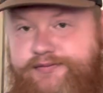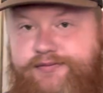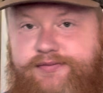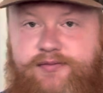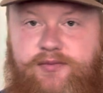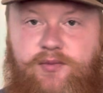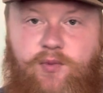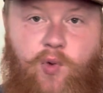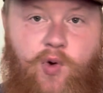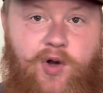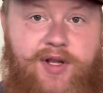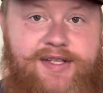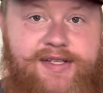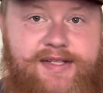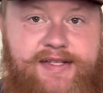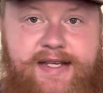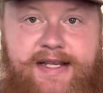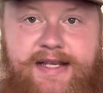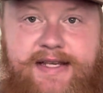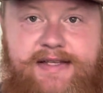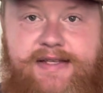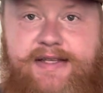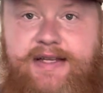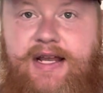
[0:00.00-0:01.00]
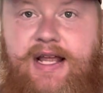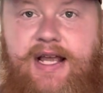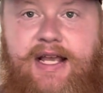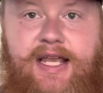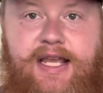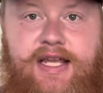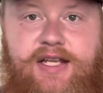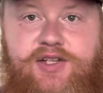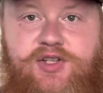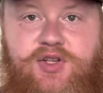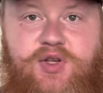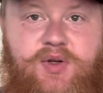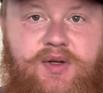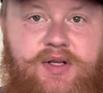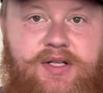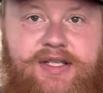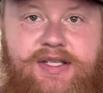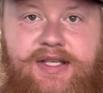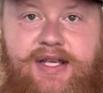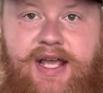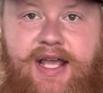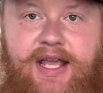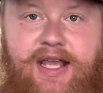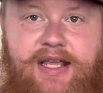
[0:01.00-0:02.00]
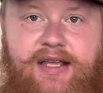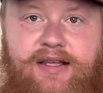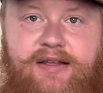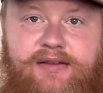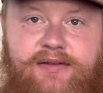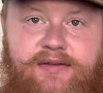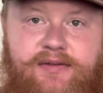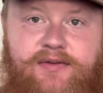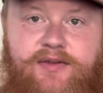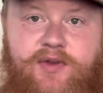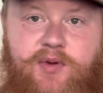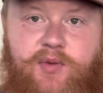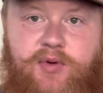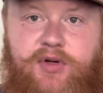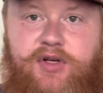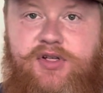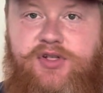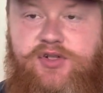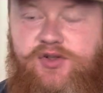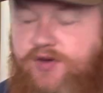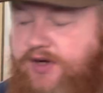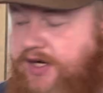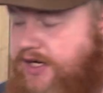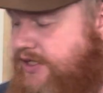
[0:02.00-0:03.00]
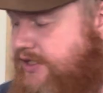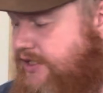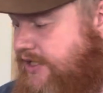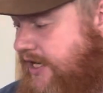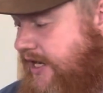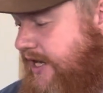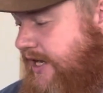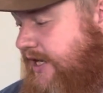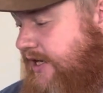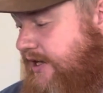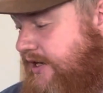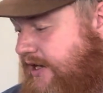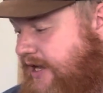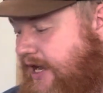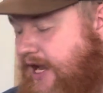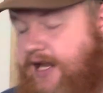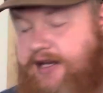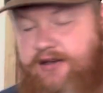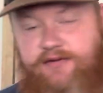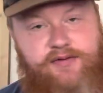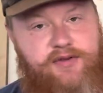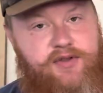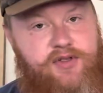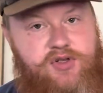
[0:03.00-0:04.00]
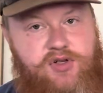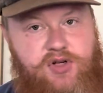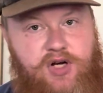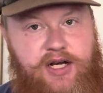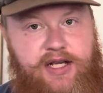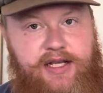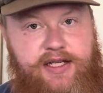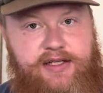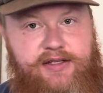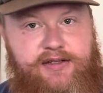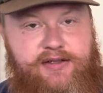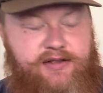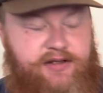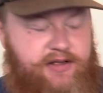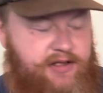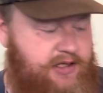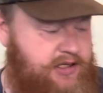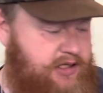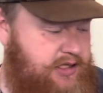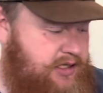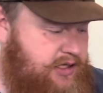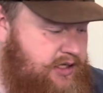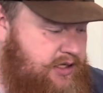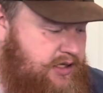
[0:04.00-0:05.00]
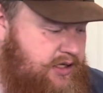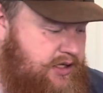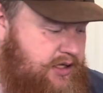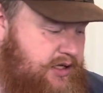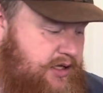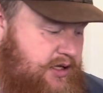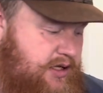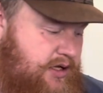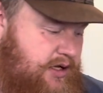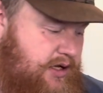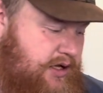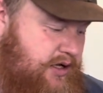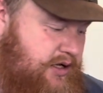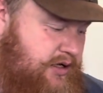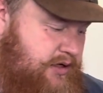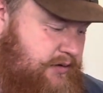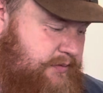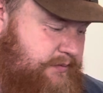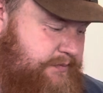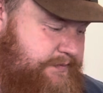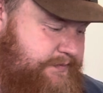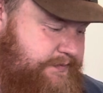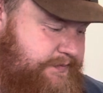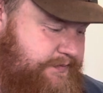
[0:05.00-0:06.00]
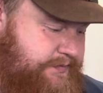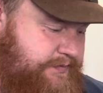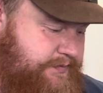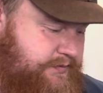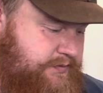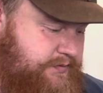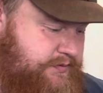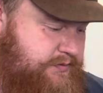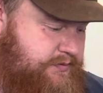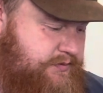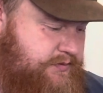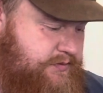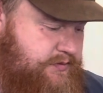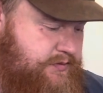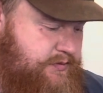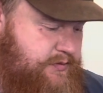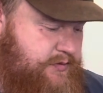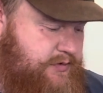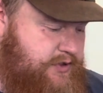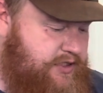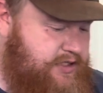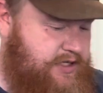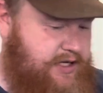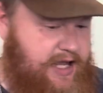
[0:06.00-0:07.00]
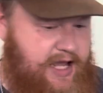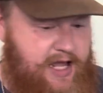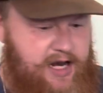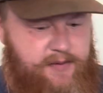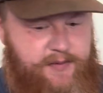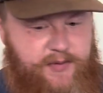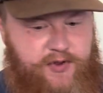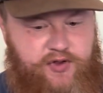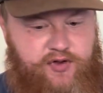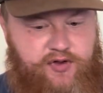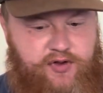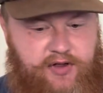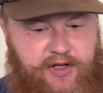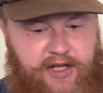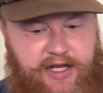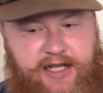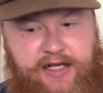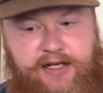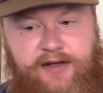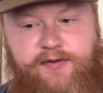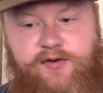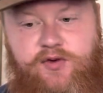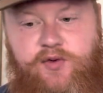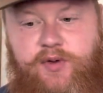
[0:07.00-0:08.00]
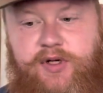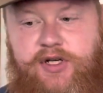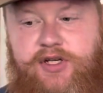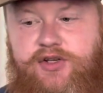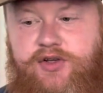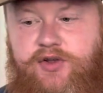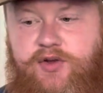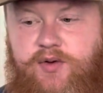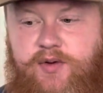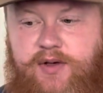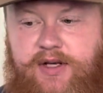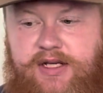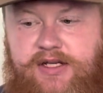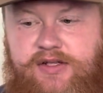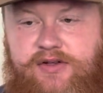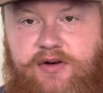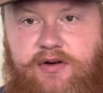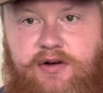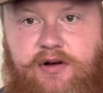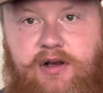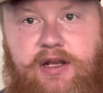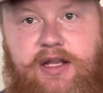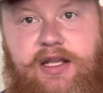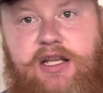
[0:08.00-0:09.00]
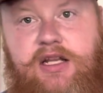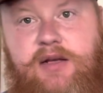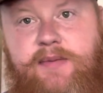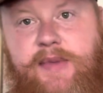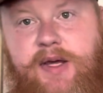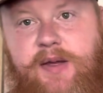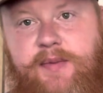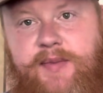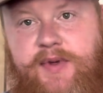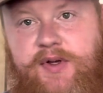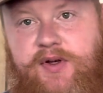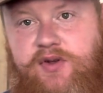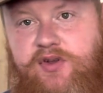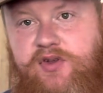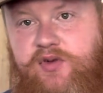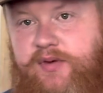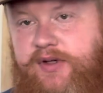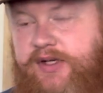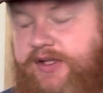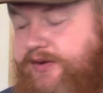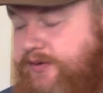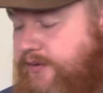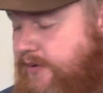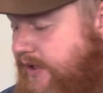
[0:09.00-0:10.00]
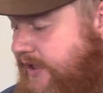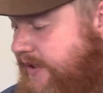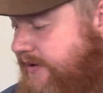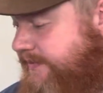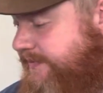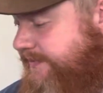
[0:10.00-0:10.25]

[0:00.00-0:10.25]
1 season, I guess you could say, if you want to stretch that, out of the Drakes. Because I got them at the end of 22 and they started leaking about middle of 23.